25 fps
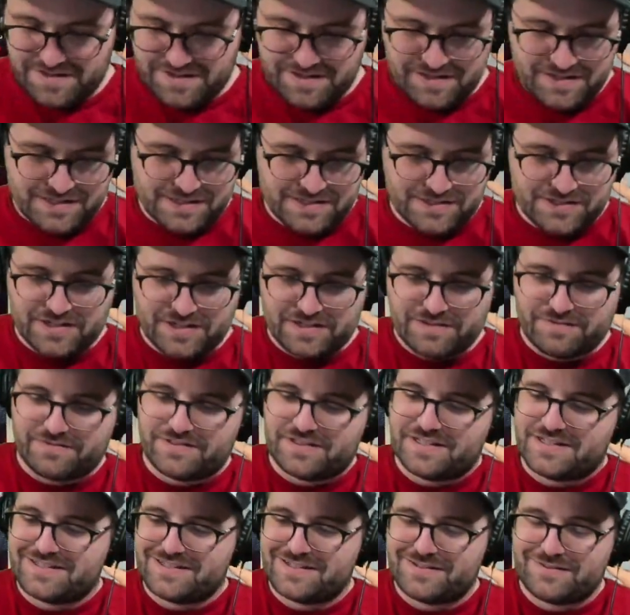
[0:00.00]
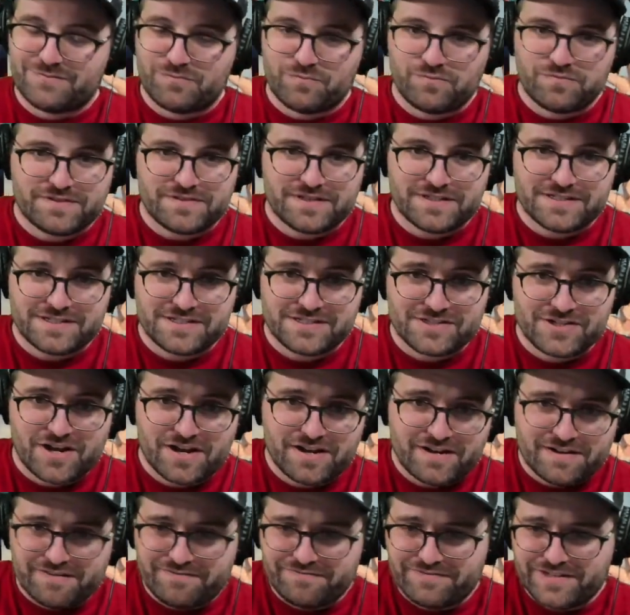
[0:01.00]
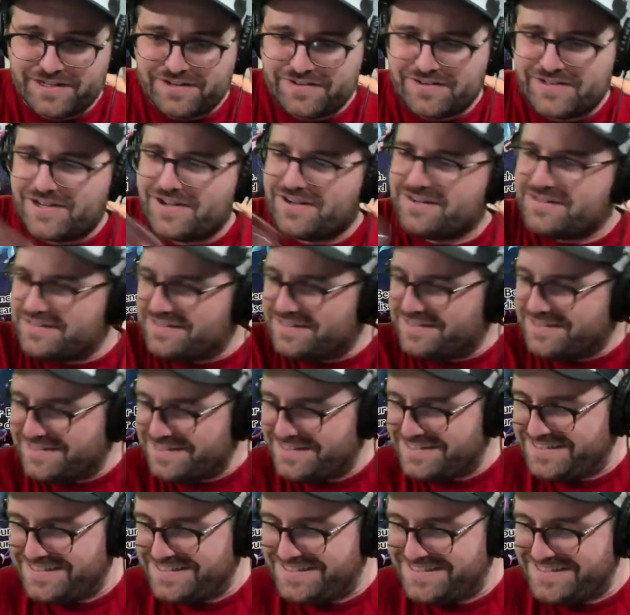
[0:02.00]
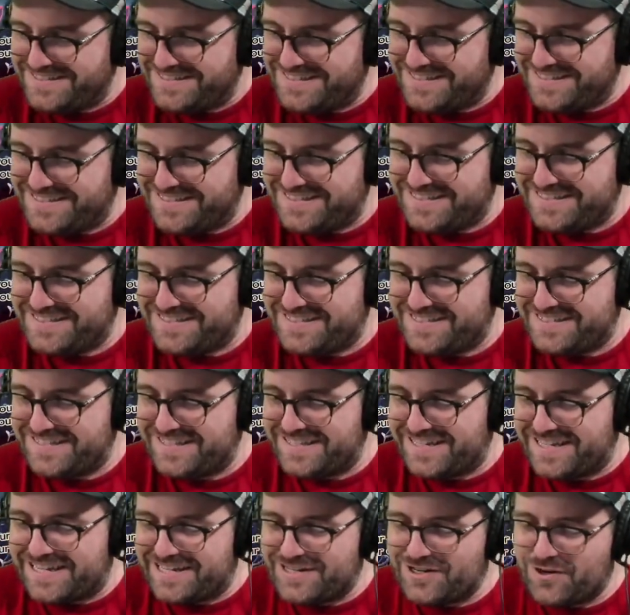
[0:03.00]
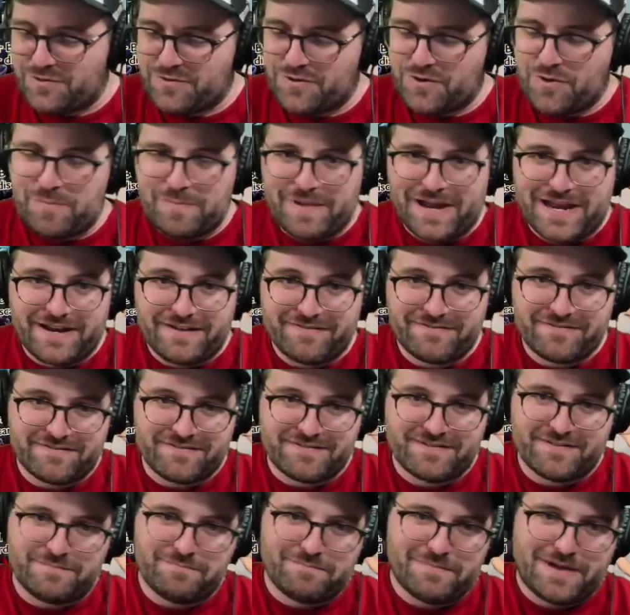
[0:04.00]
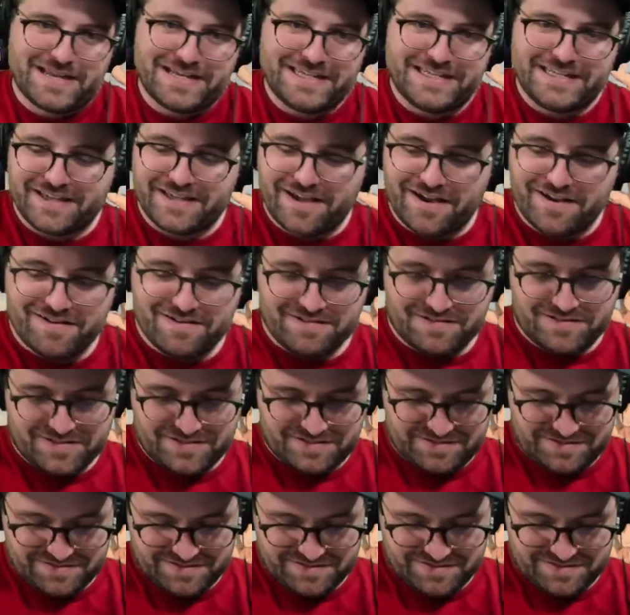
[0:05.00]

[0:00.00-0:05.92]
It's not this is not a Flareon. You think I don't know my eons?